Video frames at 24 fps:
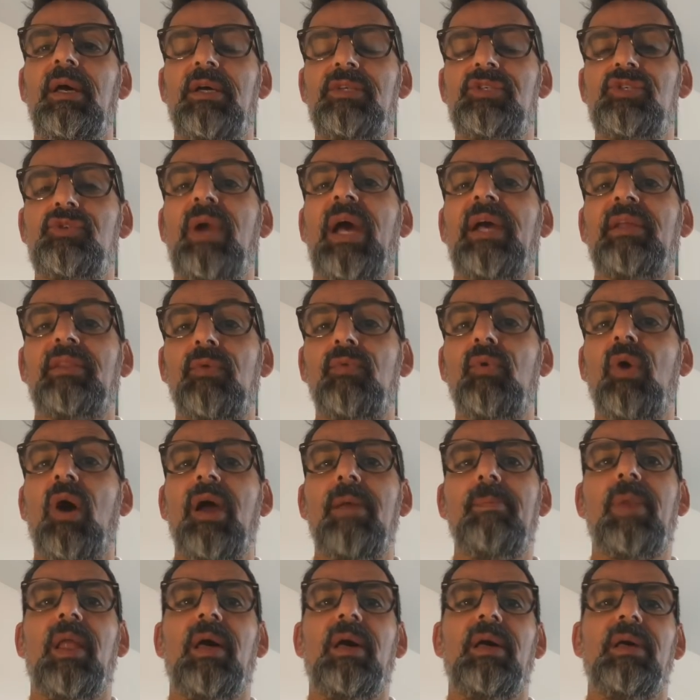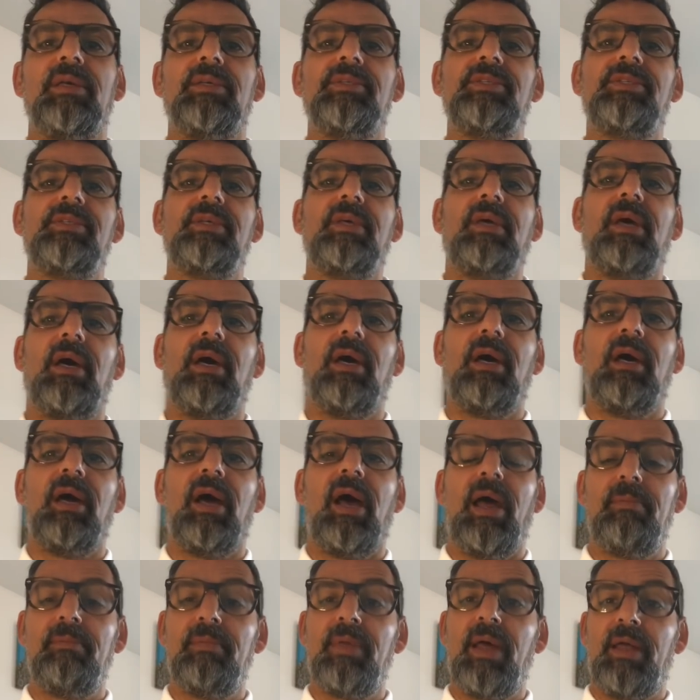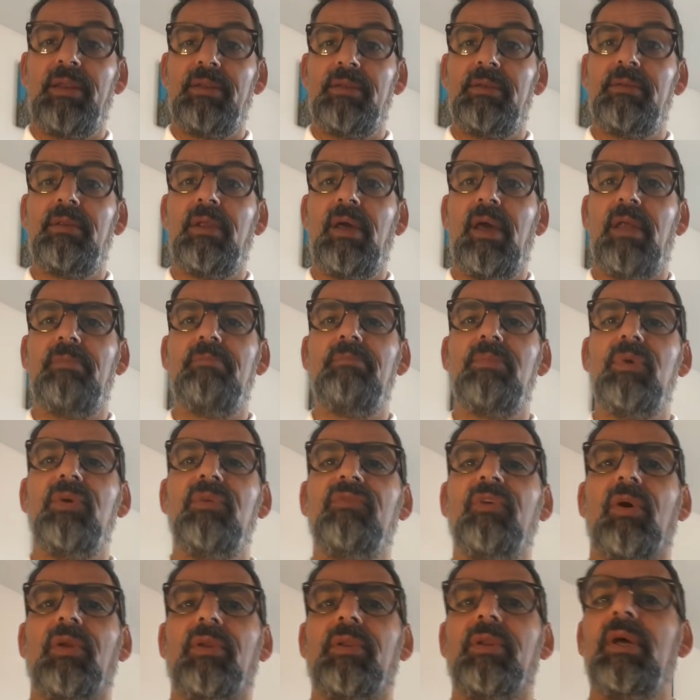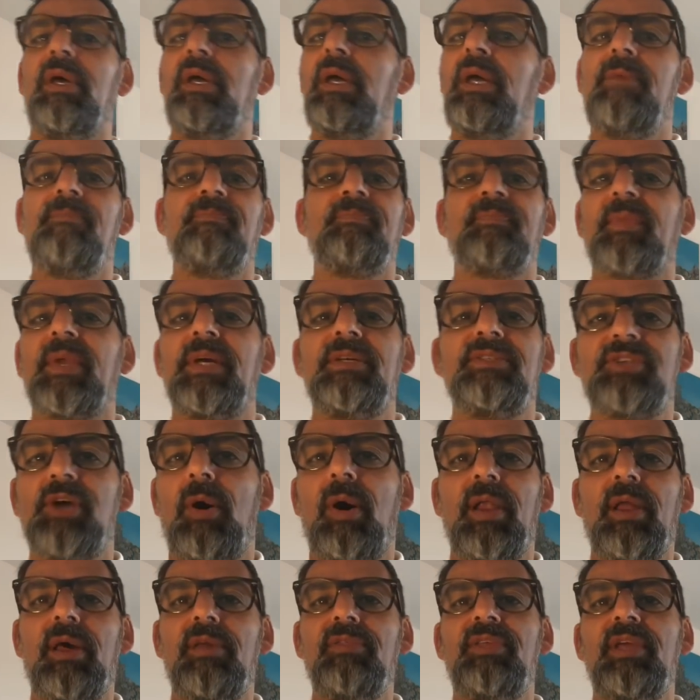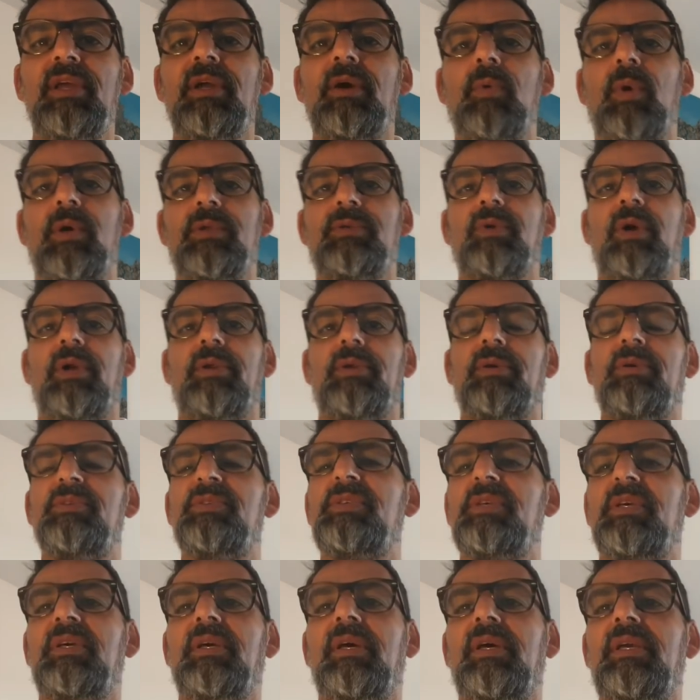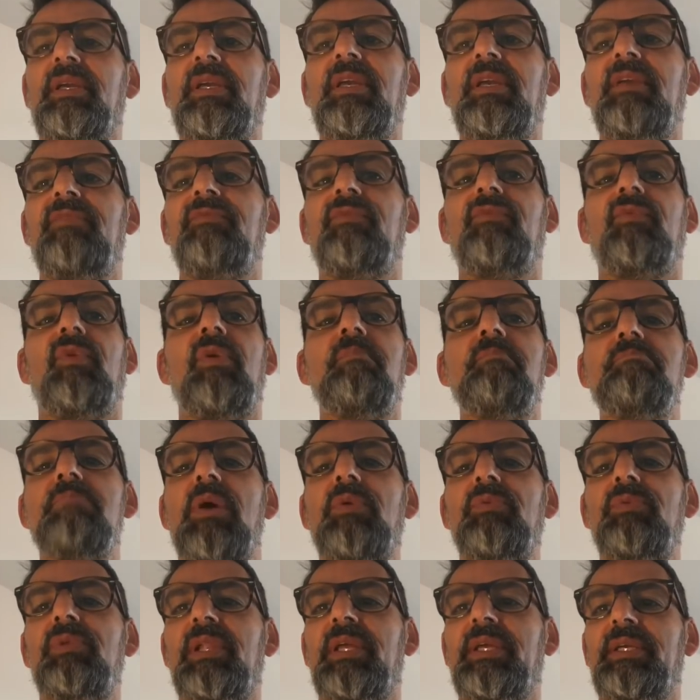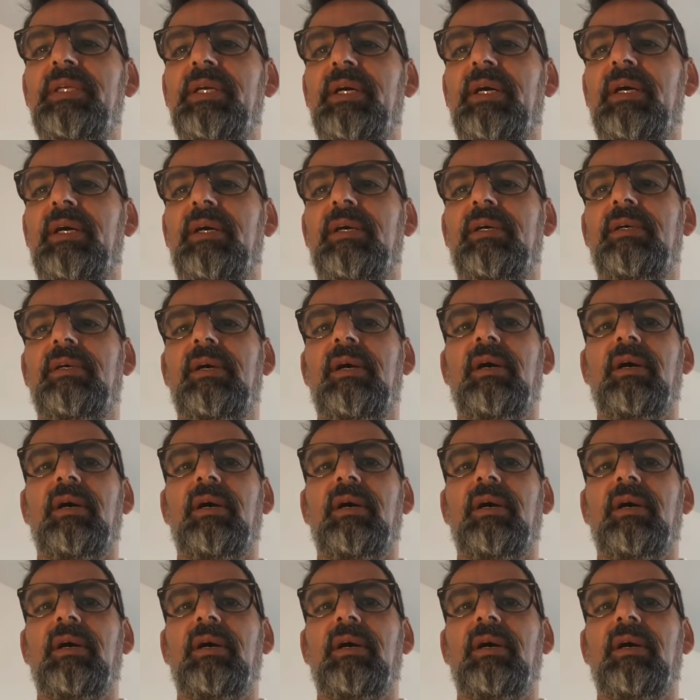attract the right players and move on. So I don't think Cuadrado's even remotely a